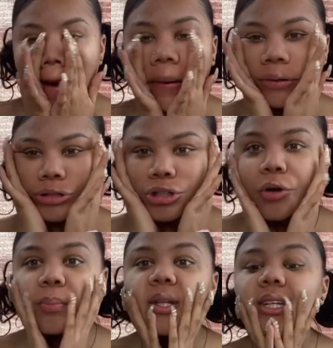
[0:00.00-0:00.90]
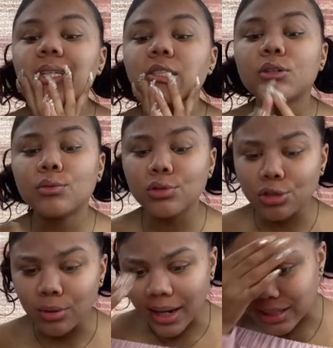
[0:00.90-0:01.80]
So please don't
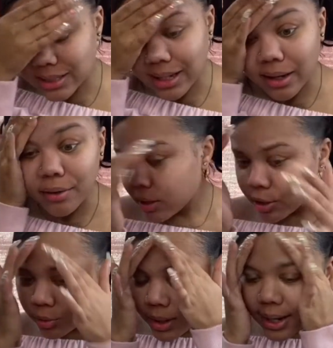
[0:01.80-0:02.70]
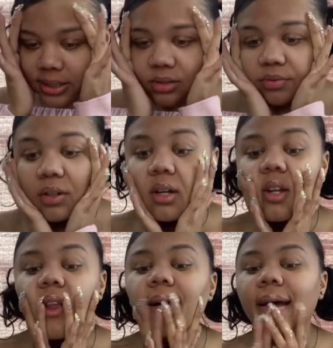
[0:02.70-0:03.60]
stress if you guys feel
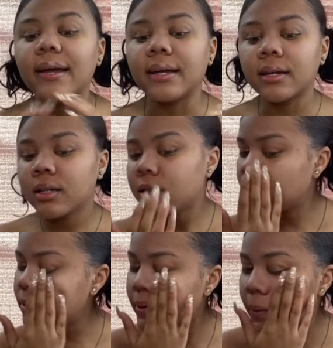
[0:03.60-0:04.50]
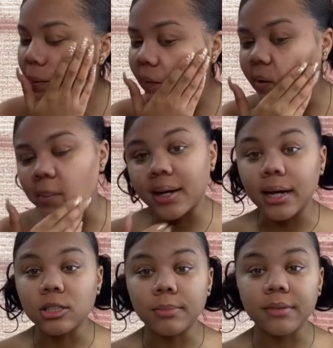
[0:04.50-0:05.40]
like, you know, oh my
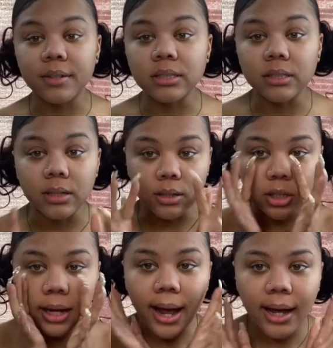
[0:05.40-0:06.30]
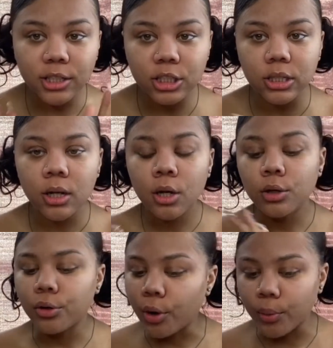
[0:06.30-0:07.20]
gosh, my face is gonna look ashy.
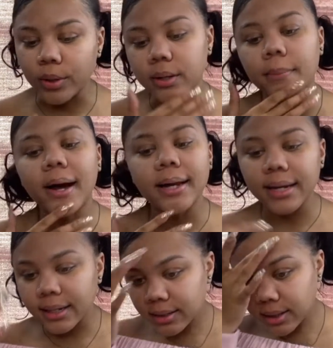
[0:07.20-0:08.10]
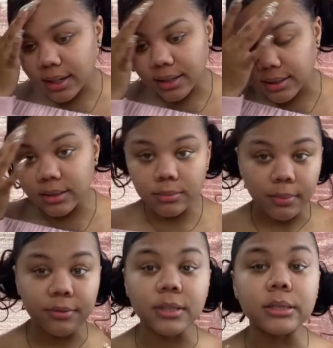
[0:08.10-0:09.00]
Don't worry about it, because my
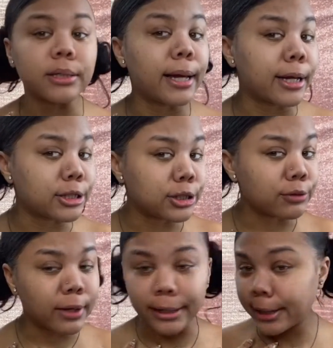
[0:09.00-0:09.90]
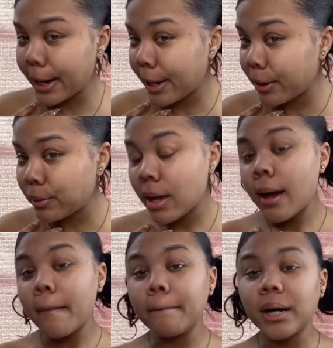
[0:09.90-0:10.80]
face looks ashy right now,
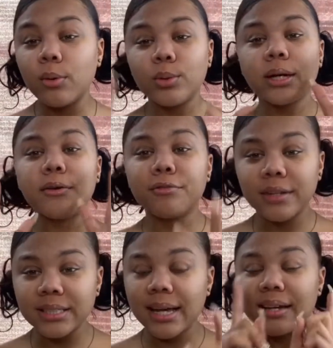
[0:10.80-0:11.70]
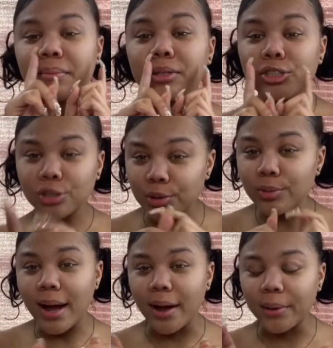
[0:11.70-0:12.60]
but we gonna fix that, and I'm gonna show you
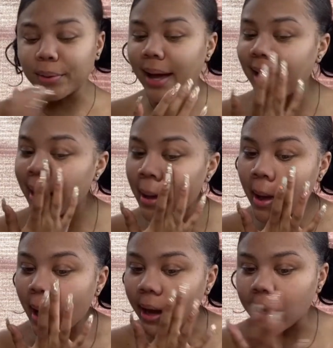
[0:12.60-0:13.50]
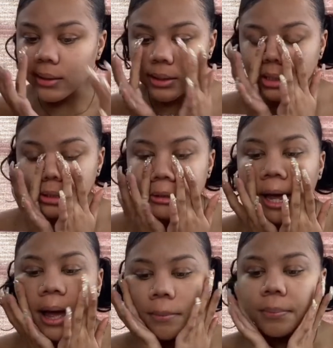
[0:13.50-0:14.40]
how, okay? And this just
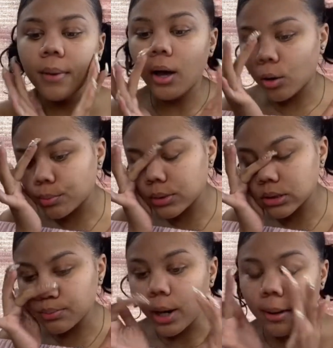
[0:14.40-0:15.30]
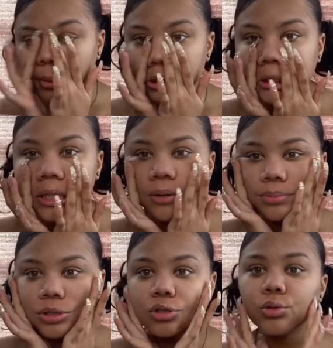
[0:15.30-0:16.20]
helps, primer just
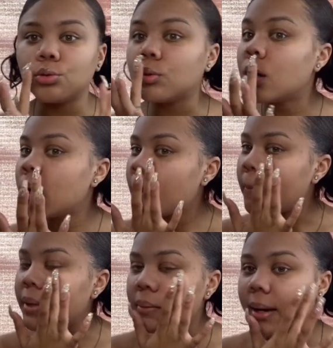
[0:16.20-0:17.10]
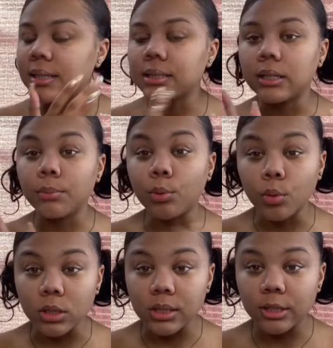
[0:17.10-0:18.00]
helps to minimize any
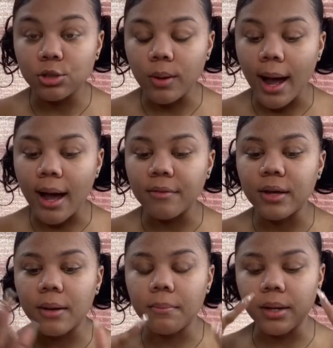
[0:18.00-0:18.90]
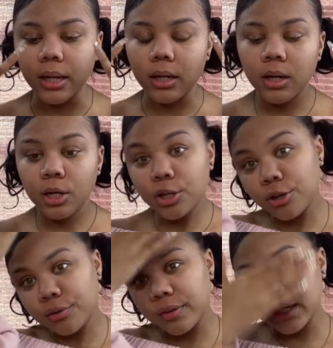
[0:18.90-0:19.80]
pores that you have and make your
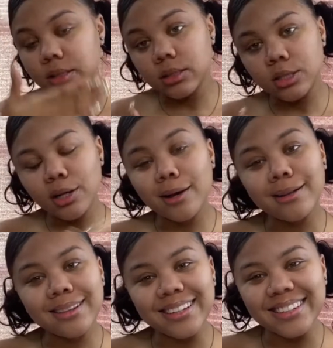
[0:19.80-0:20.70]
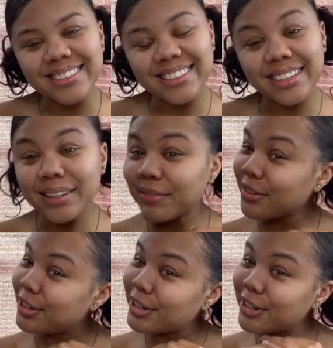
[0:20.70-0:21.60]
face a clean slate for
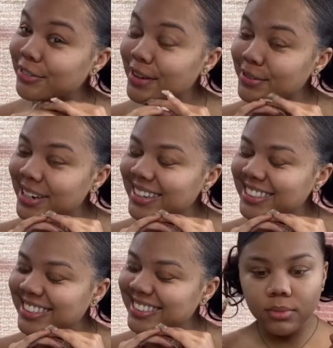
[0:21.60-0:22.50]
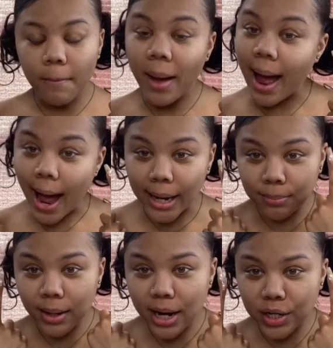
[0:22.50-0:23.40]
your foundation. My
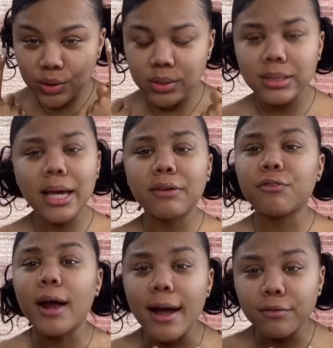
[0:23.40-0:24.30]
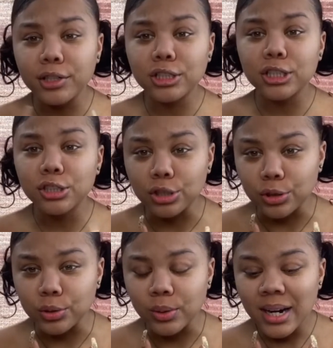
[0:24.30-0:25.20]
eyebrows take forever to
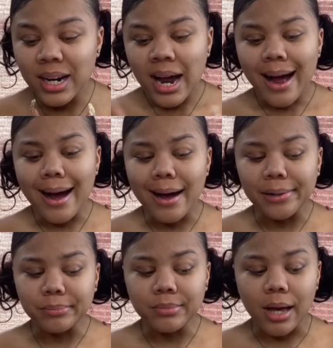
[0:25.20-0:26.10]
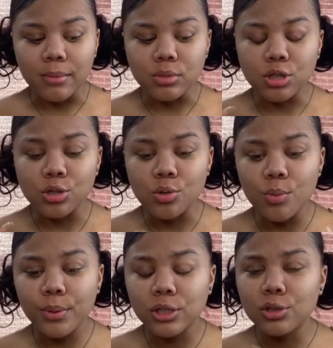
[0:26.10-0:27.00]
do. I'm
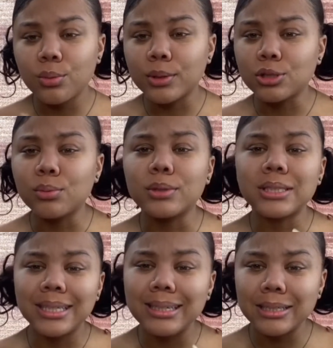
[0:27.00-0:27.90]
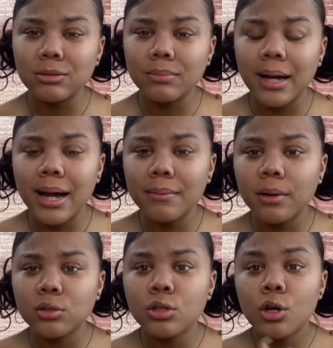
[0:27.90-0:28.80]
super tedious with my
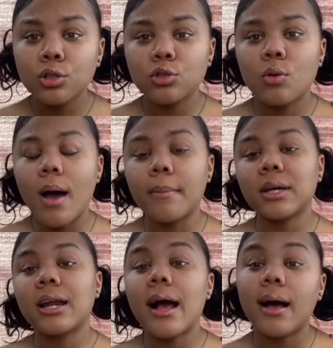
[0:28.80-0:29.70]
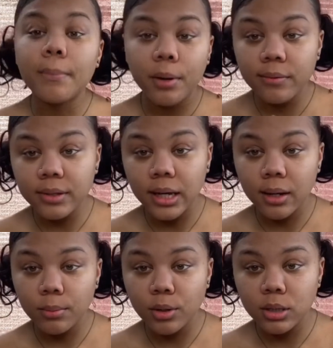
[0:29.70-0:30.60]
eyebrows, so I'm gonna hop off
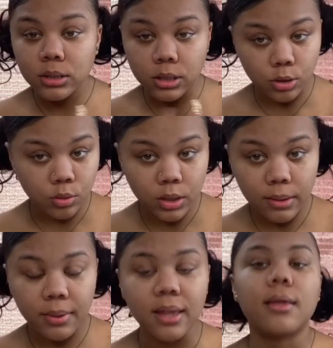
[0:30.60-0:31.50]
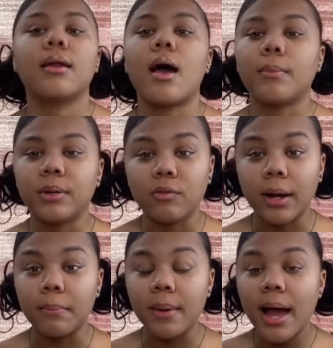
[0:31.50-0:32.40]
camera to do them, and then I'll be
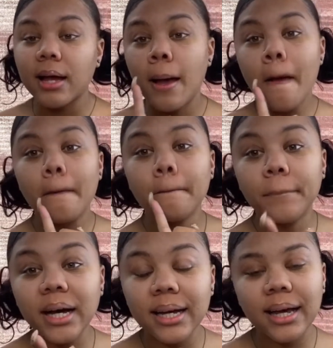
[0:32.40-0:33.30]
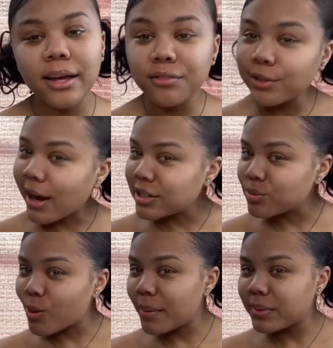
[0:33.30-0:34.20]
right back. But if you guys
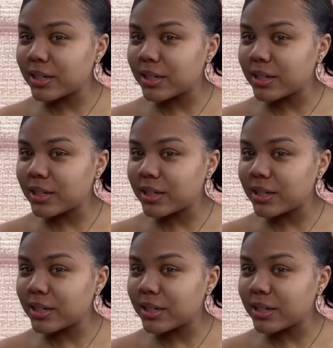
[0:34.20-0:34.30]
want me to